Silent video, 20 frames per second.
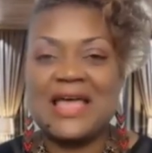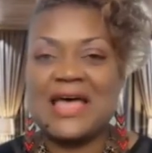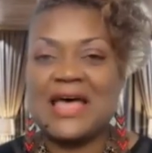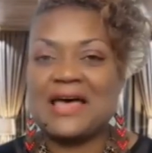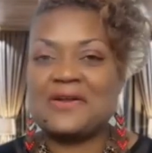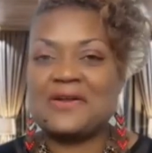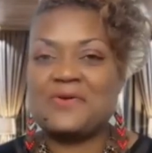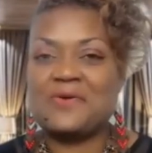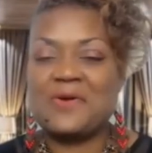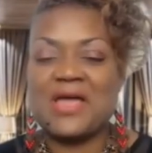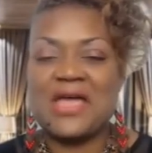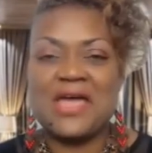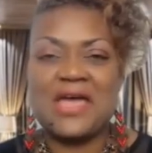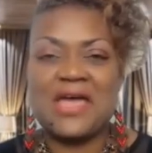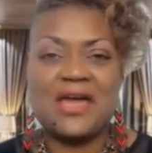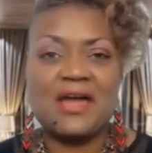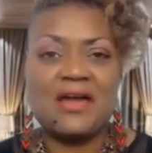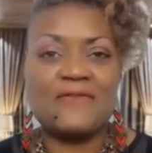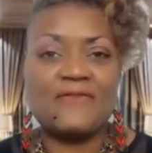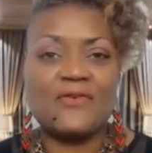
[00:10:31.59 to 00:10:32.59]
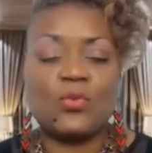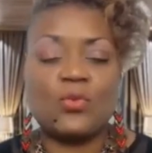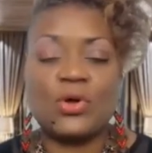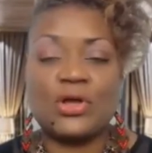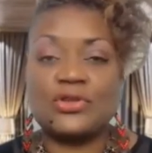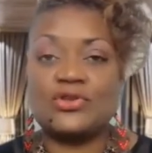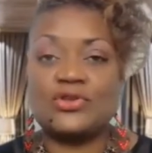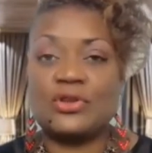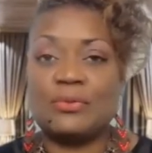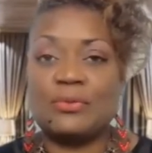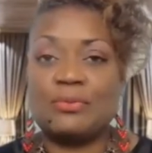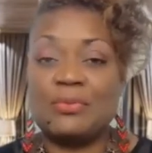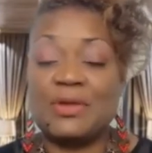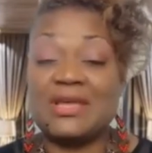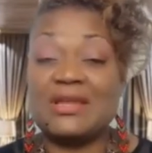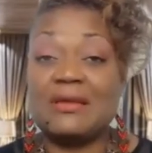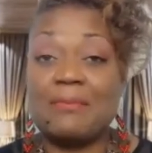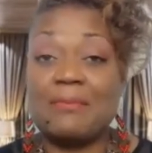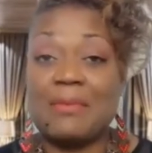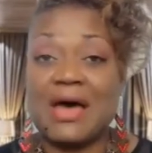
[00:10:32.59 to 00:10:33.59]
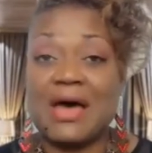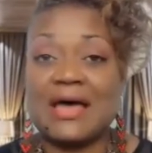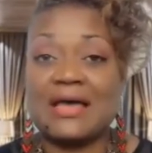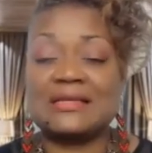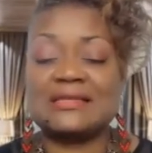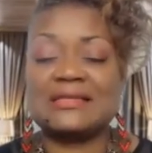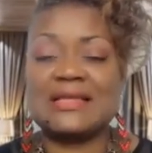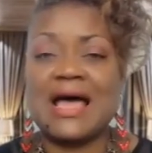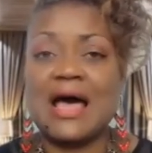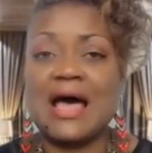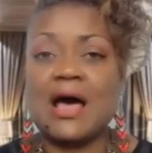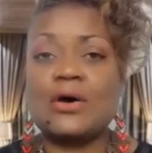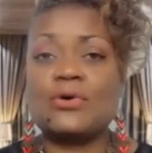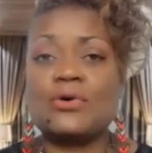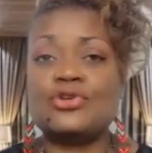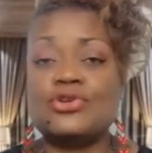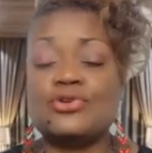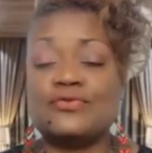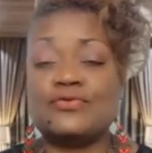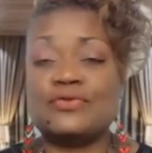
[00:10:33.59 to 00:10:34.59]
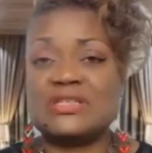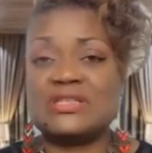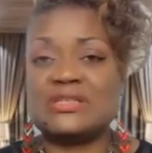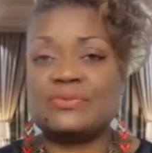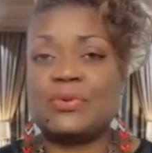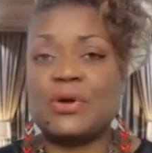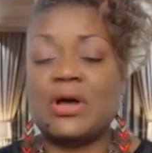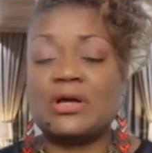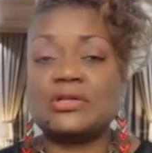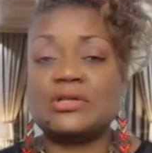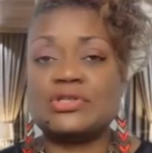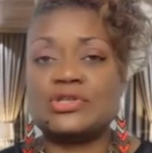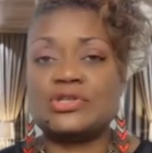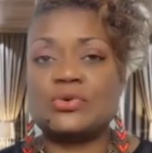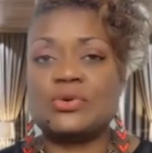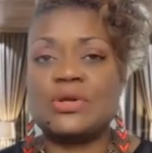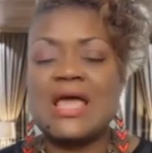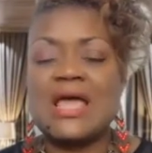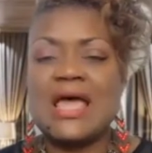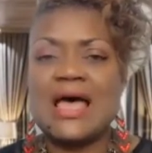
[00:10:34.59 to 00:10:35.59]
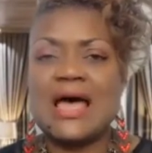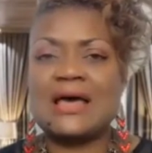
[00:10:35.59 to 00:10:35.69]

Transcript: I don't ever want you to minimize how you respond to it.